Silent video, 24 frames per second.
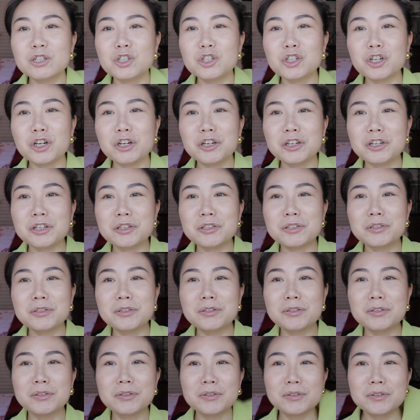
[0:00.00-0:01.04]

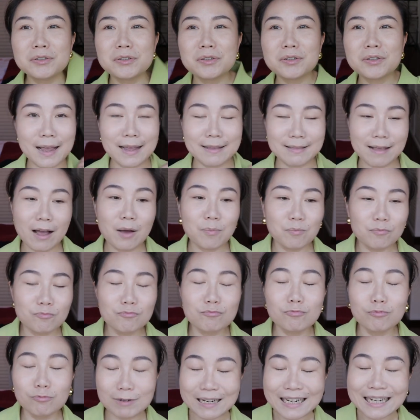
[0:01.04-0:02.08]
shirts and I'm
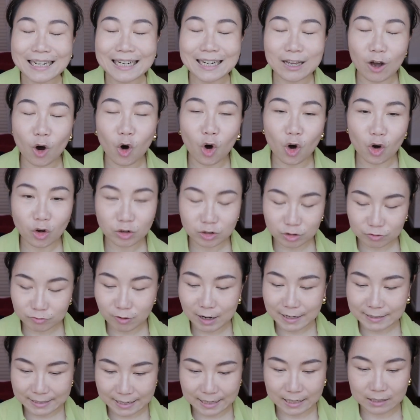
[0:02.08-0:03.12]
really hot
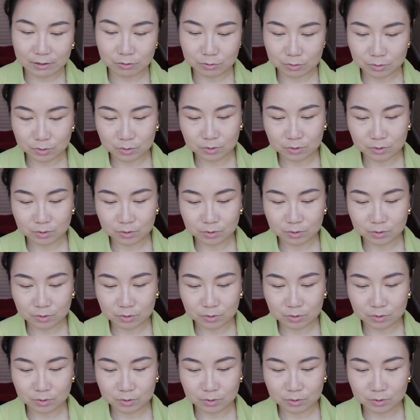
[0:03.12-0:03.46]
right now.